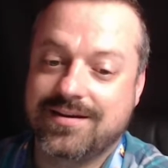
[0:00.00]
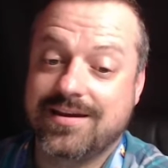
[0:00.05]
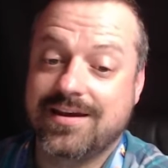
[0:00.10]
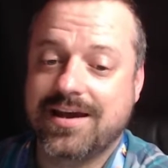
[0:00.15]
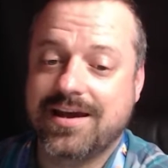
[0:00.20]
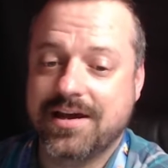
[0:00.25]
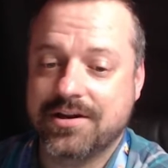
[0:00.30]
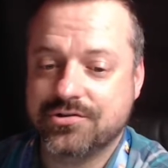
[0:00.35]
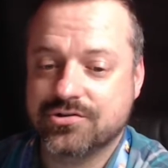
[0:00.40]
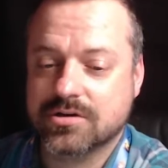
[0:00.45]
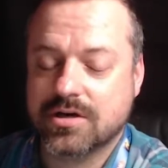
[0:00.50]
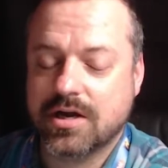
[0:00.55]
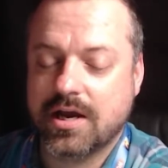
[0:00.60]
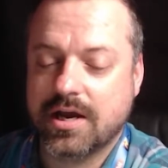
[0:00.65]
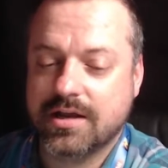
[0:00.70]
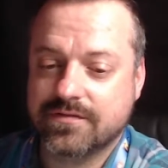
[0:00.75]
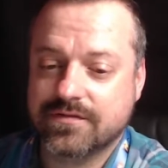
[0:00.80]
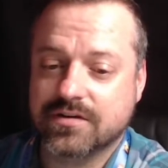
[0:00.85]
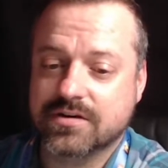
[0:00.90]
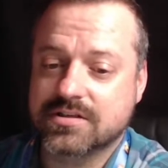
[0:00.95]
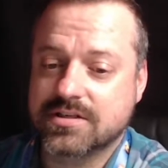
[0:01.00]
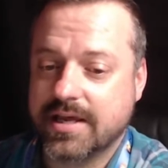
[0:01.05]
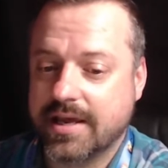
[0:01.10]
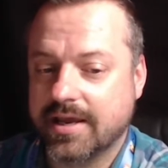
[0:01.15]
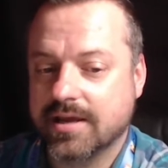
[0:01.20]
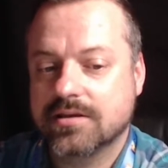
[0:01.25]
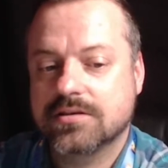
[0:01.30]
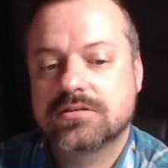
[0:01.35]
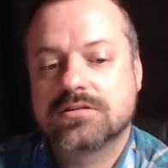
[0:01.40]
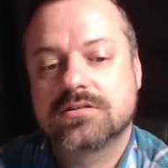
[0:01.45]
had tried for
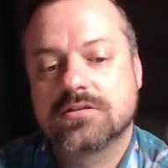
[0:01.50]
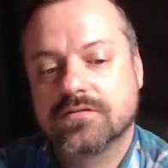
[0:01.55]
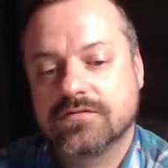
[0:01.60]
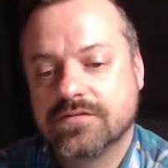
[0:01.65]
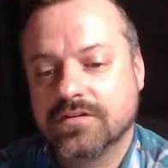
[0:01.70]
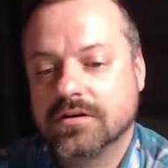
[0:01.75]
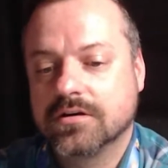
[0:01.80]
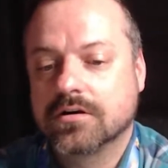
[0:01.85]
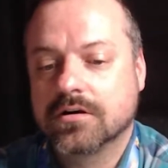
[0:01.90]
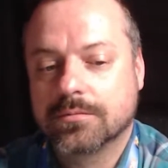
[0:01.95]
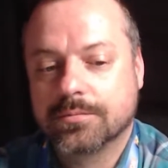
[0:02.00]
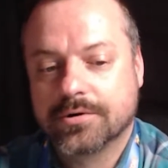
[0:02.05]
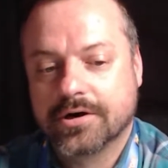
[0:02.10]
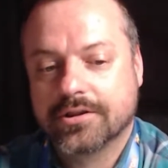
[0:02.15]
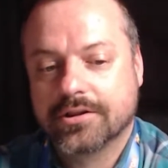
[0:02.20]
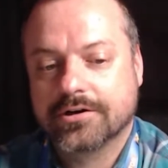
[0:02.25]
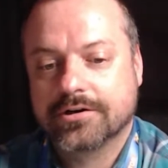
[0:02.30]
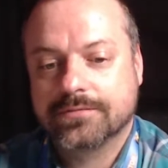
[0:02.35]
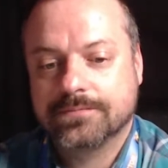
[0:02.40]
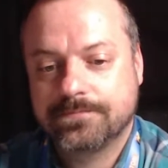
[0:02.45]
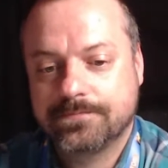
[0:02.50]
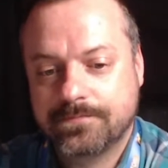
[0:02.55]
days to feed her brother.